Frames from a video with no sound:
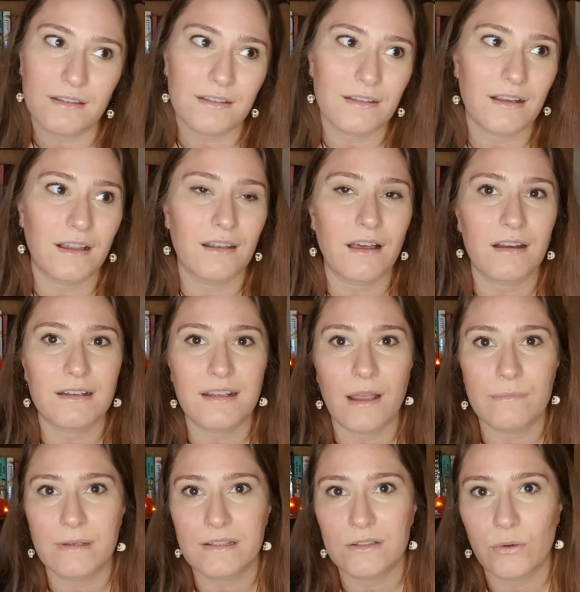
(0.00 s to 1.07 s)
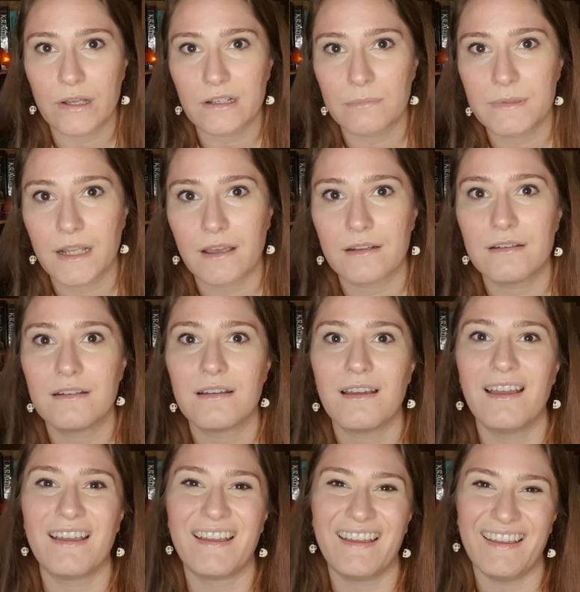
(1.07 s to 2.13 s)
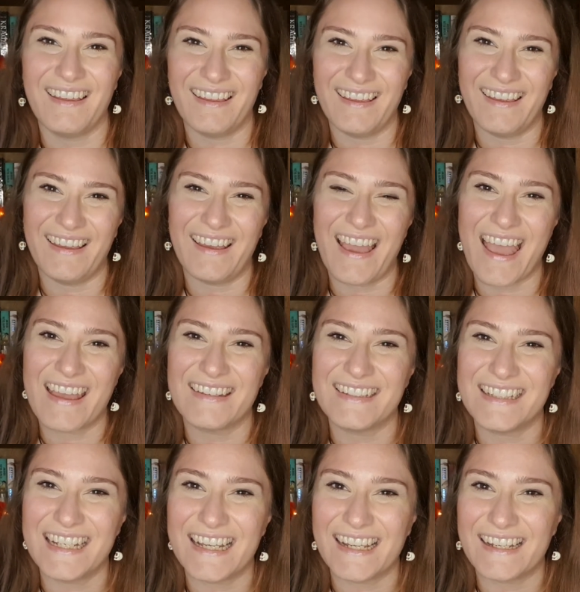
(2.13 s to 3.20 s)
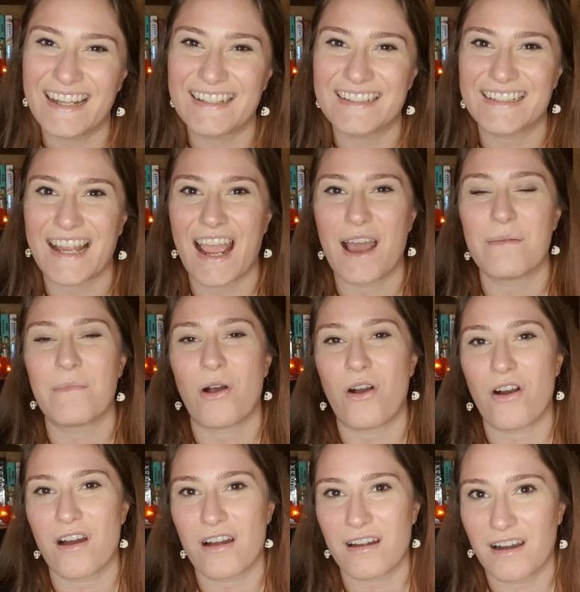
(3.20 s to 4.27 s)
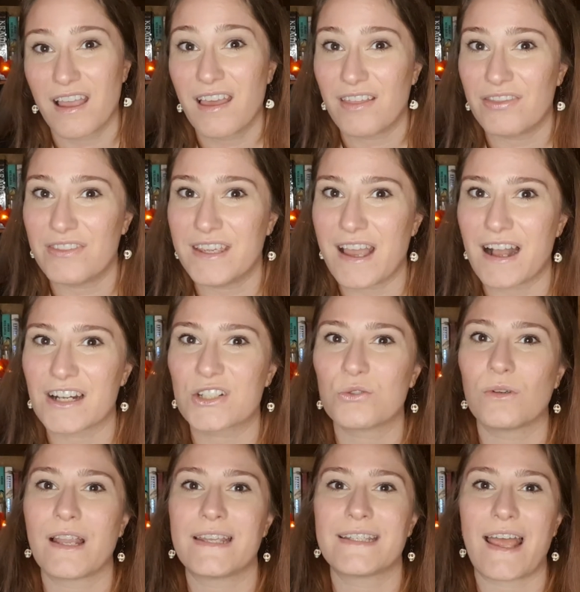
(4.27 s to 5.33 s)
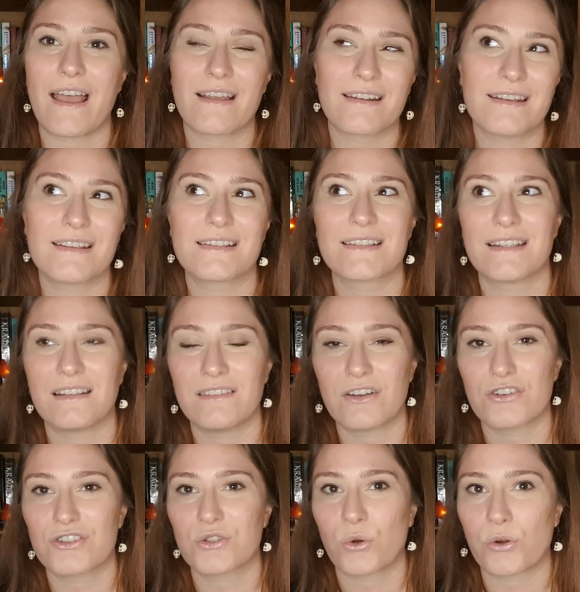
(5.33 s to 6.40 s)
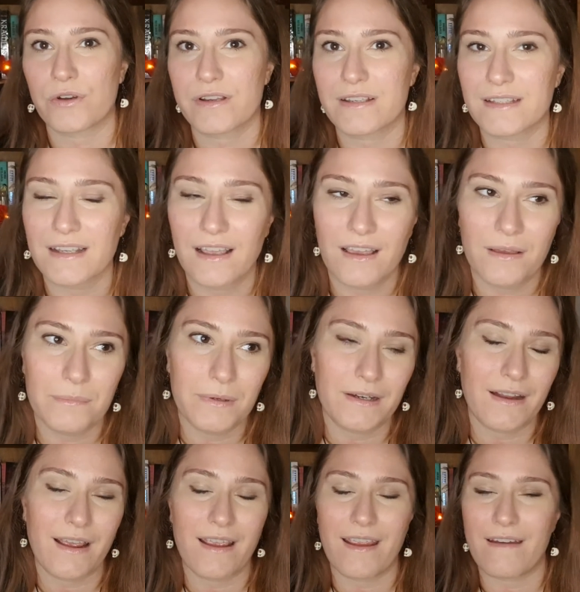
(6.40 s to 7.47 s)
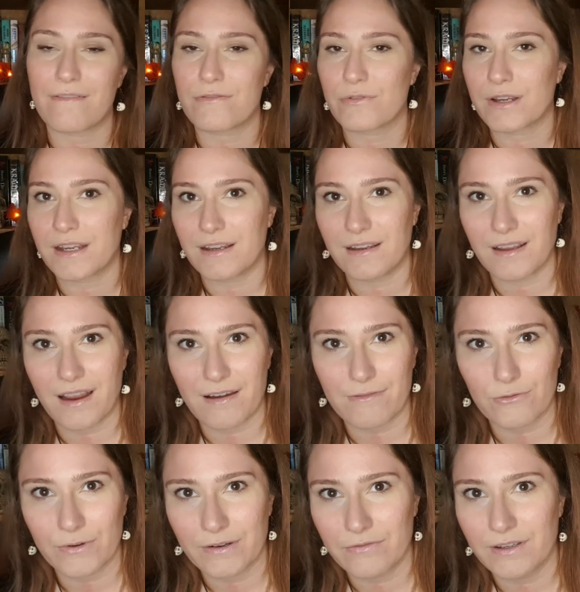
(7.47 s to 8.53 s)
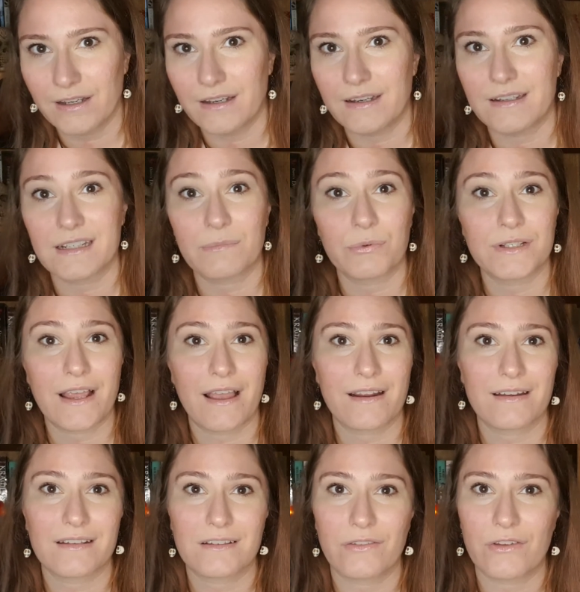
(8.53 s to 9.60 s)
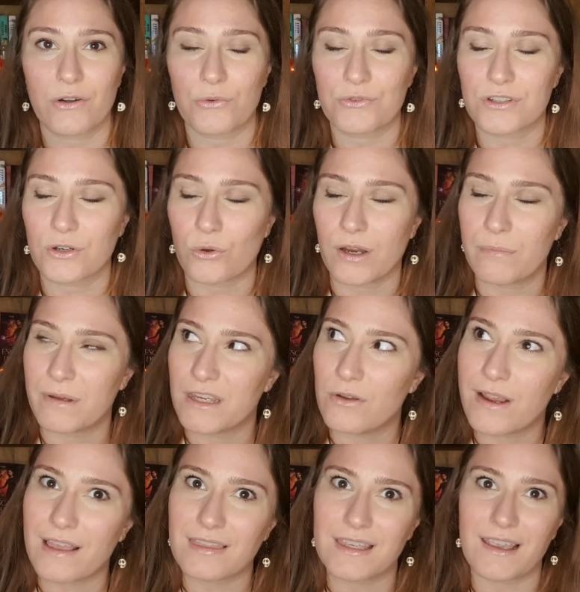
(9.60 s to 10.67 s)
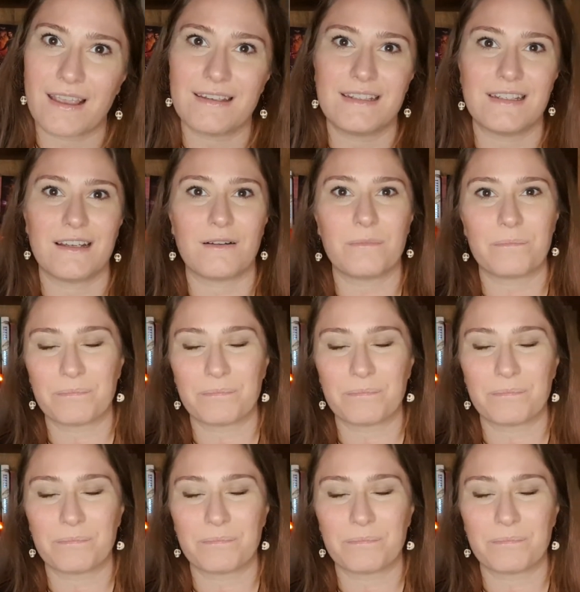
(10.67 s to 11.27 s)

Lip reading: a lot of times they still end up dead. And Dean and Sam are the actual antagonists in their stories, but every villain is a protagonist of their own story. But you get the idea.